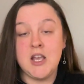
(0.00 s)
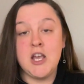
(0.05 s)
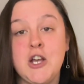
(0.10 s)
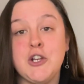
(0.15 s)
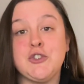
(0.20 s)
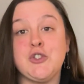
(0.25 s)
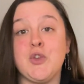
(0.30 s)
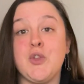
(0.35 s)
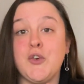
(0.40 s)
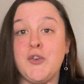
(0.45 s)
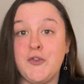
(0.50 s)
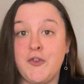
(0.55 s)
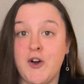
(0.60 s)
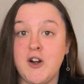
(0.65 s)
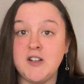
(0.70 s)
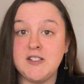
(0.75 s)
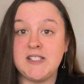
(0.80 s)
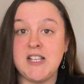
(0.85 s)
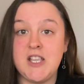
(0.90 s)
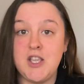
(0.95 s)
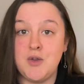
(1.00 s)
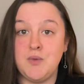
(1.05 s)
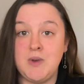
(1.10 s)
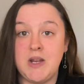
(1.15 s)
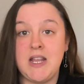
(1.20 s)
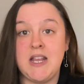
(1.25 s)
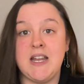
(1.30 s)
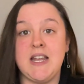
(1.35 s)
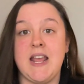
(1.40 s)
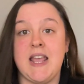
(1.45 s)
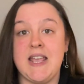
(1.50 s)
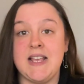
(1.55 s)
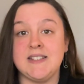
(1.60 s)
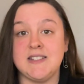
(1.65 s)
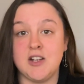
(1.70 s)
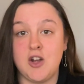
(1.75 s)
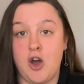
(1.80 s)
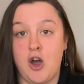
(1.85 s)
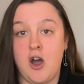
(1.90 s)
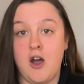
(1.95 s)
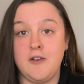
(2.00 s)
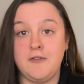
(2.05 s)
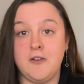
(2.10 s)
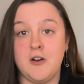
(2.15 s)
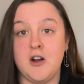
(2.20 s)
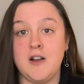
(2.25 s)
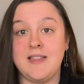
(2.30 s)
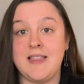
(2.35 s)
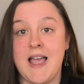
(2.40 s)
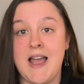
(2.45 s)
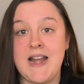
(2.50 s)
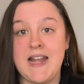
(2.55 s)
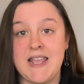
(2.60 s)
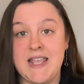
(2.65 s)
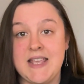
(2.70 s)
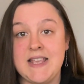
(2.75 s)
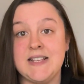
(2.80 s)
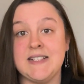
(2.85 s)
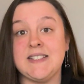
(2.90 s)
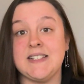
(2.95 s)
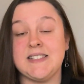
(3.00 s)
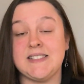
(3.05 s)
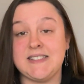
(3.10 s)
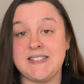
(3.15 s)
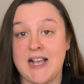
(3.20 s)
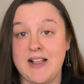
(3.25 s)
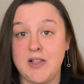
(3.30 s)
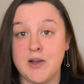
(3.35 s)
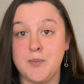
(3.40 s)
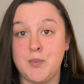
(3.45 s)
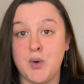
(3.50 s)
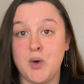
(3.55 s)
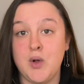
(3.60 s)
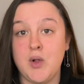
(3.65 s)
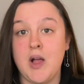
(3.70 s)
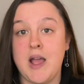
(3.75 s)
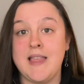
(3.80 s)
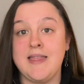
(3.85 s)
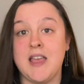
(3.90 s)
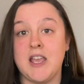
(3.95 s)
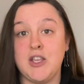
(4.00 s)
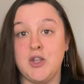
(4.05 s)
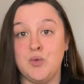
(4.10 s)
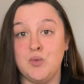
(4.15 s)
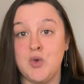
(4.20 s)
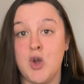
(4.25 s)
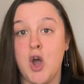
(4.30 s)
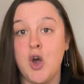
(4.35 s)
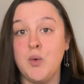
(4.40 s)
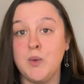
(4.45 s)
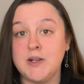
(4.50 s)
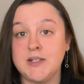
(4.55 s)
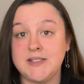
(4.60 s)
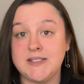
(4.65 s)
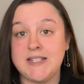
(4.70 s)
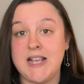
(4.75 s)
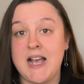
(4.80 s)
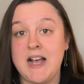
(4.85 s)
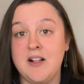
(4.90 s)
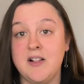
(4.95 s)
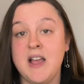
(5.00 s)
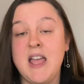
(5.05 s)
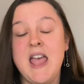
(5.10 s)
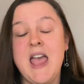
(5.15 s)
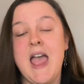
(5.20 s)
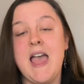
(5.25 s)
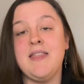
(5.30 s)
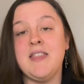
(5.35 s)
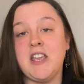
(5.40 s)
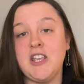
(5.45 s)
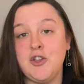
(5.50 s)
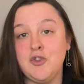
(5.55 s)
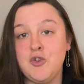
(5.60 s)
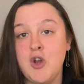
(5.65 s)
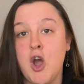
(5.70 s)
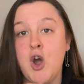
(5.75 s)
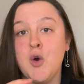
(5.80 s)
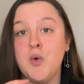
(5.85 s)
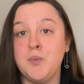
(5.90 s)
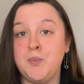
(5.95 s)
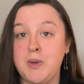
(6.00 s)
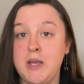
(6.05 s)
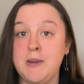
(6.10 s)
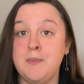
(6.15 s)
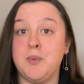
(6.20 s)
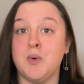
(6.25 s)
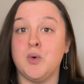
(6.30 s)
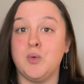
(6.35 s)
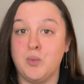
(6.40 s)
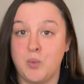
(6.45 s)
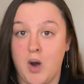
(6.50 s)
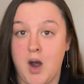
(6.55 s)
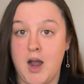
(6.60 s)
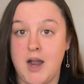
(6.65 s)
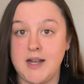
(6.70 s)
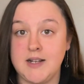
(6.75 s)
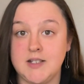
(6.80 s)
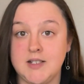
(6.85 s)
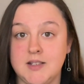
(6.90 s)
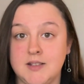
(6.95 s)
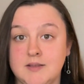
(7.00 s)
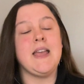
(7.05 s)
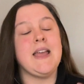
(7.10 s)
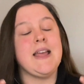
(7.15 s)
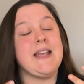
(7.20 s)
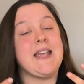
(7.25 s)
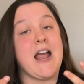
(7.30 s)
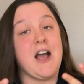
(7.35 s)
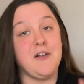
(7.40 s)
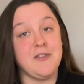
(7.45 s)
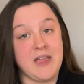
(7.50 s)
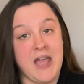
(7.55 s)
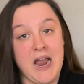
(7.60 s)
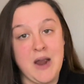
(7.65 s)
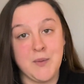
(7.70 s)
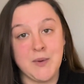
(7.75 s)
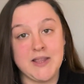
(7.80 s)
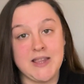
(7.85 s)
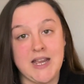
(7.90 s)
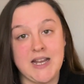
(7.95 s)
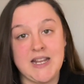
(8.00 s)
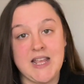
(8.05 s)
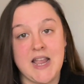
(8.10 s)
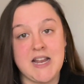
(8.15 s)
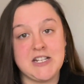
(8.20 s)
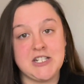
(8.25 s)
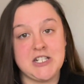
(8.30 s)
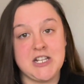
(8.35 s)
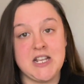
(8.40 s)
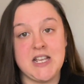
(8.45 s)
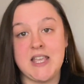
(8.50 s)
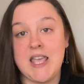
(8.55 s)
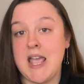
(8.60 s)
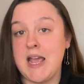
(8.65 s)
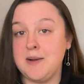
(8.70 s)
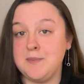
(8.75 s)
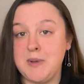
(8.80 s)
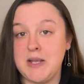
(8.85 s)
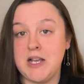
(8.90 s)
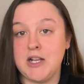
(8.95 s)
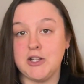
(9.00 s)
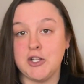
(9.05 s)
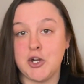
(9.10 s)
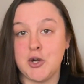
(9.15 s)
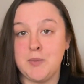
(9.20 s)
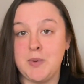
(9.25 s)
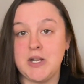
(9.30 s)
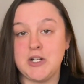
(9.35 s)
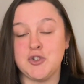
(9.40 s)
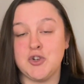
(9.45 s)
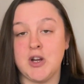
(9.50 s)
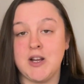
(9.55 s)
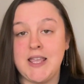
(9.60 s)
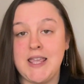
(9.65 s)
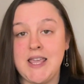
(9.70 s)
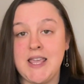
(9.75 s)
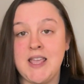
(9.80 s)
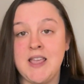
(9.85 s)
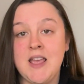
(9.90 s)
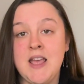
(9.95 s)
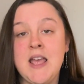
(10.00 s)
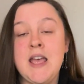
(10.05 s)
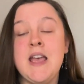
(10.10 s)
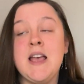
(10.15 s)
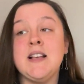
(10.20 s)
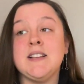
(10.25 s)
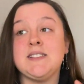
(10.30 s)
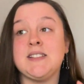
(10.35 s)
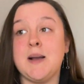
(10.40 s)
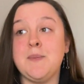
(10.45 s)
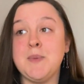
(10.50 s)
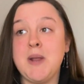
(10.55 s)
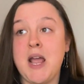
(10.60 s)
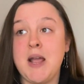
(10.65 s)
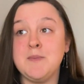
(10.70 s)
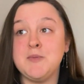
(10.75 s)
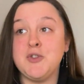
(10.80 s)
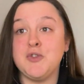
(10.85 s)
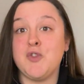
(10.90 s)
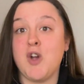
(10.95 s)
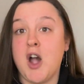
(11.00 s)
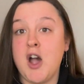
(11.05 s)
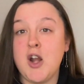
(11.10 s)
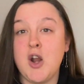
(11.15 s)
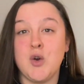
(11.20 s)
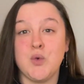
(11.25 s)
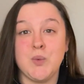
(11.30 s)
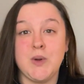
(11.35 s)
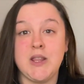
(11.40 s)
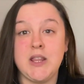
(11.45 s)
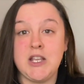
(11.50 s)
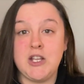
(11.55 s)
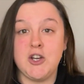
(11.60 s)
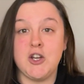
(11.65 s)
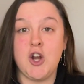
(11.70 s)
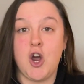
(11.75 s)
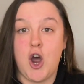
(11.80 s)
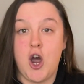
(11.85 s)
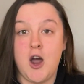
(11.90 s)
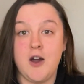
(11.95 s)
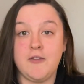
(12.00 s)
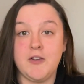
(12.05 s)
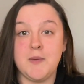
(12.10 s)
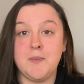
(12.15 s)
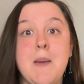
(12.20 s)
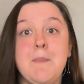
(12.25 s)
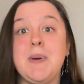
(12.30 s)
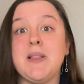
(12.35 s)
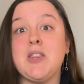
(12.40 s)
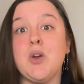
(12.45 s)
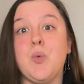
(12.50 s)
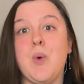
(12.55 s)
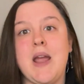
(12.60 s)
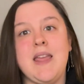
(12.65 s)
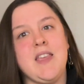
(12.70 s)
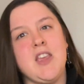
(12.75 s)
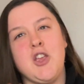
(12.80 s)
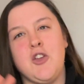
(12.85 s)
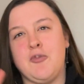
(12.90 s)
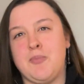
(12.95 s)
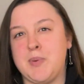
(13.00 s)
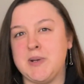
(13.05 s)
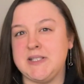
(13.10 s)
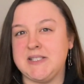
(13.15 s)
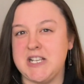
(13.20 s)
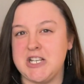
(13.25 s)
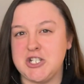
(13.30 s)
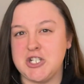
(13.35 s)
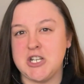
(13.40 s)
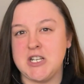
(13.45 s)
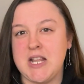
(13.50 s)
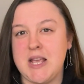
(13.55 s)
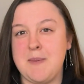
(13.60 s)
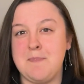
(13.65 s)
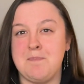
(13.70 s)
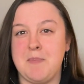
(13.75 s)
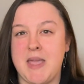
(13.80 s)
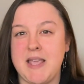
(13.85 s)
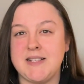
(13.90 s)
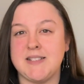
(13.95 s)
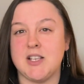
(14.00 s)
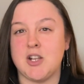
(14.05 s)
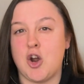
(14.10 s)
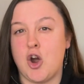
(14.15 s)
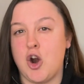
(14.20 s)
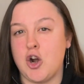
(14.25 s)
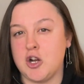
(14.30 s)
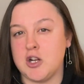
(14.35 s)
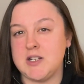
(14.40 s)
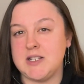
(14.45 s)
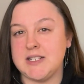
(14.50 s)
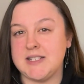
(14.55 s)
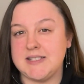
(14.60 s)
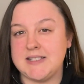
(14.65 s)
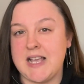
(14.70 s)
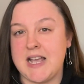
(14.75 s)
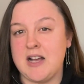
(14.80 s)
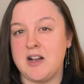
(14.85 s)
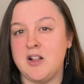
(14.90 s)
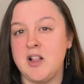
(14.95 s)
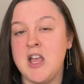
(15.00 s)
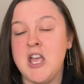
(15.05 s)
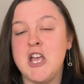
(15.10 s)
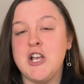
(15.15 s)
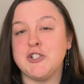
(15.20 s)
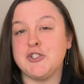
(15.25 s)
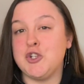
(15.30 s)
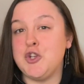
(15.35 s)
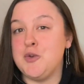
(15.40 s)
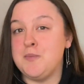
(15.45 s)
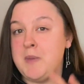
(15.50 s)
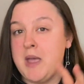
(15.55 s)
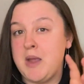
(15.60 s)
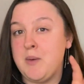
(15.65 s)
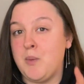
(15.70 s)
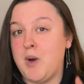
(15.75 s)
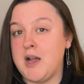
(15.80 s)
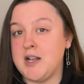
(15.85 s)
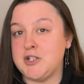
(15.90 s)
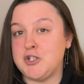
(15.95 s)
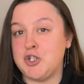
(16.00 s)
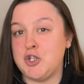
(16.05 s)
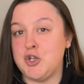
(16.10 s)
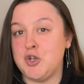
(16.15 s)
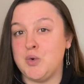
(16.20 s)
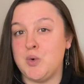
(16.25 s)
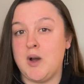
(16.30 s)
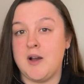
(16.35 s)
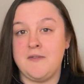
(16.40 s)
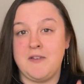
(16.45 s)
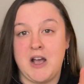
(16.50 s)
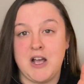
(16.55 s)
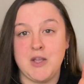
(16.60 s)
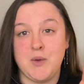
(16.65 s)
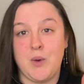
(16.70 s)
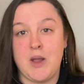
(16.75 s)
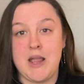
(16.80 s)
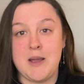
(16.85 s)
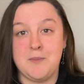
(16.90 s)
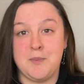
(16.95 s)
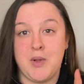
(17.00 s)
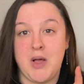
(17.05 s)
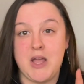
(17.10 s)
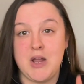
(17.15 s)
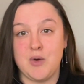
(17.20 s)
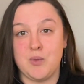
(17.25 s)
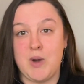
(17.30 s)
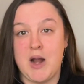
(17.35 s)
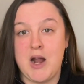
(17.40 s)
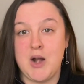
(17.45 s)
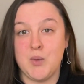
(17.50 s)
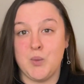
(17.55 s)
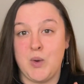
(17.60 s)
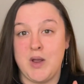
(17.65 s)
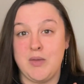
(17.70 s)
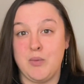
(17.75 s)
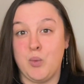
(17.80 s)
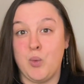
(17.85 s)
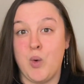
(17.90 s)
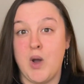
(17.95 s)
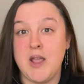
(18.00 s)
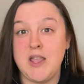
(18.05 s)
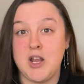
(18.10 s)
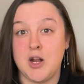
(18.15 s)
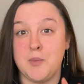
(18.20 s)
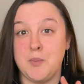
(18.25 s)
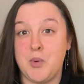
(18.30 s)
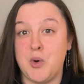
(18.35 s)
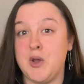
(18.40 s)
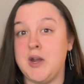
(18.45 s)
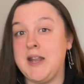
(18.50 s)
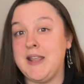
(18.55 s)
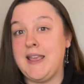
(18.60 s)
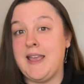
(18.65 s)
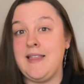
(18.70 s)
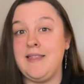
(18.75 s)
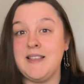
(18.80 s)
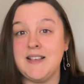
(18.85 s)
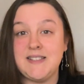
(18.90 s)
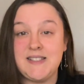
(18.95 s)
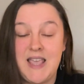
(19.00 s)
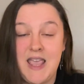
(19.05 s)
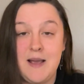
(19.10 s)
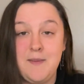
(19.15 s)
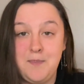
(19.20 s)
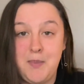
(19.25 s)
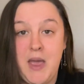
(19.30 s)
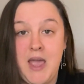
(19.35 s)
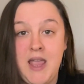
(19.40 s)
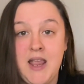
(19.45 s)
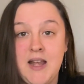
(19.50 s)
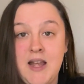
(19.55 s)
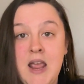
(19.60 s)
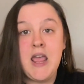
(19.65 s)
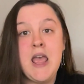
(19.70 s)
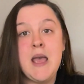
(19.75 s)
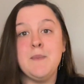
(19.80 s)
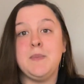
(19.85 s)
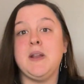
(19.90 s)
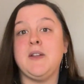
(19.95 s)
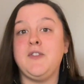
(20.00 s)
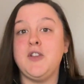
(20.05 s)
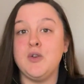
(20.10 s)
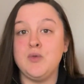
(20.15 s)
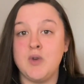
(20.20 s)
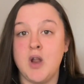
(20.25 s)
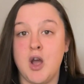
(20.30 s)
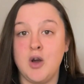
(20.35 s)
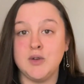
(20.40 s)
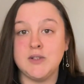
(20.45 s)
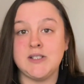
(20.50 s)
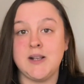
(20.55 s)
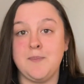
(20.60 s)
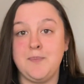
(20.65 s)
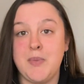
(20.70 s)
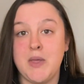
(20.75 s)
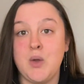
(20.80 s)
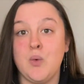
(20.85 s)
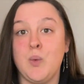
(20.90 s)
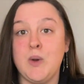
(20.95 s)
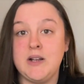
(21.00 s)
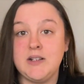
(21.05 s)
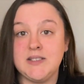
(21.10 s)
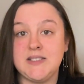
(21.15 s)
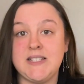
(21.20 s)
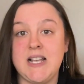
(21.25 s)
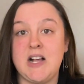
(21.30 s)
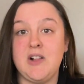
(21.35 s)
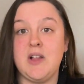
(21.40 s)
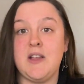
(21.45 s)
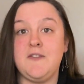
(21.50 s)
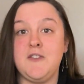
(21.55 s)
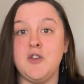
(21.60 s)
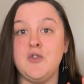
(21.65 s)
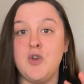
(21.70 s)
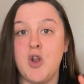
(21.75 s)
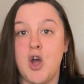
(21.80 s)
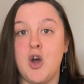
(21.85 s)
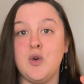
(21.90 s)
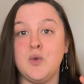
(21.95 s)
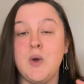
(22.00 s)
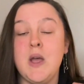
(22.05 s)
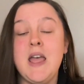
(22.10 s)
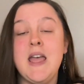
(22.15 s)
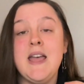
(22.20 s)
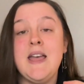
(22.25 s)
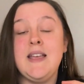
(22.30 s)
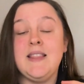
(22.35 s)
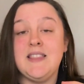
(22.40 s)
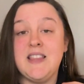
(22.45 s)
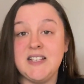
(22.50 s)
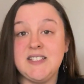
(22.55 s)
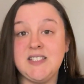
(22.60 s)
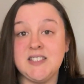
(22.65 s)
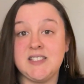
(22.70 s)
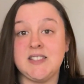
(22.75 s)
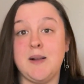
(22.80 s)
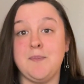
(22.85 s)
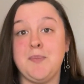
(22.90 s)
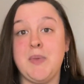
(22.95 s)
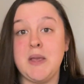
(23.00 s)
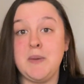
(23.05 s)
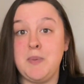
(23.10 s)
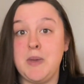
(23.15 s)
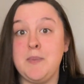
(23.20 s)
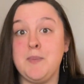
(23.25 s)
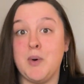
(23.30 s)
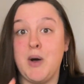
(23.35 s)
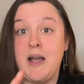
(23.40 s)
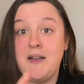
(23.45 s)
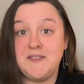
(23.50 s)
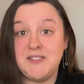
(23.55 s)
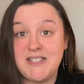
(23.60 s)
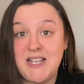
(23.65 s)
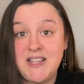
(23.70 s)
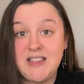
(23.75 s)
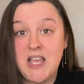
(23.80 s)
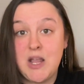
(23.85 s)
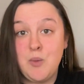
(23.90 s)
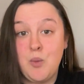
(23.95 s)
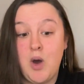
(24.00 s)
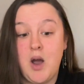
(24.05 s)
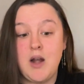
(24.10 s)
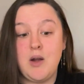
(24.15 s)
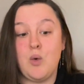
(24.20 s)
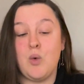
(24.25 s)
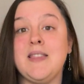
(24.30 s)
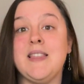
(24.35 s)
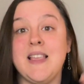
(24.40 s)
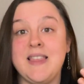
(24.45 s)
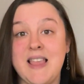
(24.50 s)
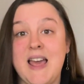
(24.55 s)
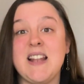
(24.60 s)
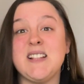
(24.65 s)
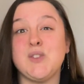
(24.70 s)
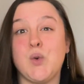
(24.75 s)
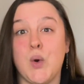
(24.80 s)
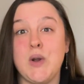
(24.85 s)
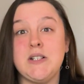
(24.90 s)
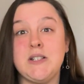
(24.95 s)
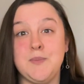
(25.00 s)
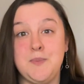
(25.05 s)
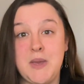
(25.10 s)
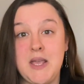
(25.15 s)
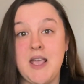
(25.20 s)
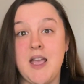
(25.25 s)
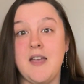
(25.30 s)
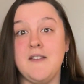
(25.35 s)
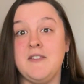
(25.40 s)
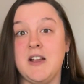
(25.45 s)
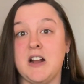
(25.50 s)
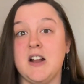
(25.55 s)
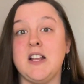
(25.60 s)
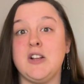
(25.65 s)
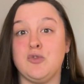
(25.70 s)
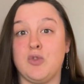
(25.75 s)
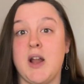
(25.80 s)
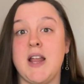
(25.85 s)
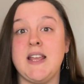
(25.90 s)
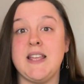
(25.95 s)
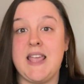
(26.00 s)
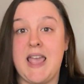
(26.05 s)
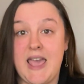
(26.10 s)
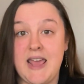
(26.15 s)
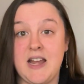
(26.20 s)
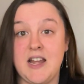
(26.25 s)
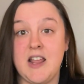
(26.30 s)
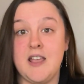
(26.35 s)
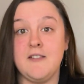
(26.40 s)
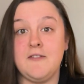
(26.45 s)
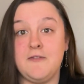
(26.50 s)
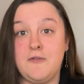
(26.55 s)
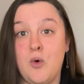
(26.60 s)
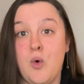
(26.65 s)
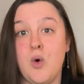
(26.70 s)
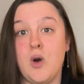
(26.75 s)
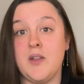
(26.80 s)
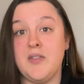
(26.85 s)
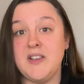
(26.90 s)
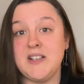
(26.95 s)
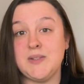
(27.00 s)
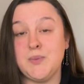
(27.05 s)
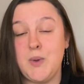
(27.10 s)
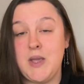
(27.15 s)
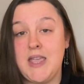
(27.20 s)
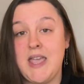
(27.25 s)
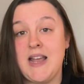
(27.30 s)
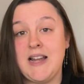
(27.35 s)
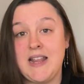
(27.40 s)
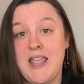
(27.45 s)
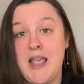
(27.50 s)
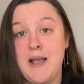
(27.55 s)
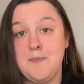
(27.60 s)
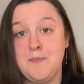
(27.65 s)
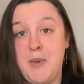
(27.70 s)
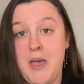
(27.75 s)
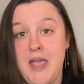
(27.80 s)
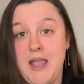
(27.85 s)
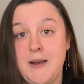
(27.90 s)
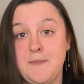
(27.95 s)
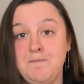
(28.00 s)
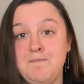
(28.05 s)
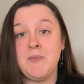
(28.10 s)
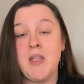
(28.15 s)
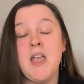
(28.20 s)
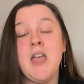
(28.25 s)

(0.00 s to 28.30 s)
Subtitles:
So the first thing you need is an offer that is sellable and that you know will sell and that you know people want. Now that with ADHD can be a little bit tricky. Sometimes you got a really good offer, but the way that you've positioned it makes it harder to sell. So you may want to evaluate and play around with what you're putting in this campaign. But if you know something will sell, if you know this is something people have said they want, then that is going to be a very great candidate for this weekend campaign.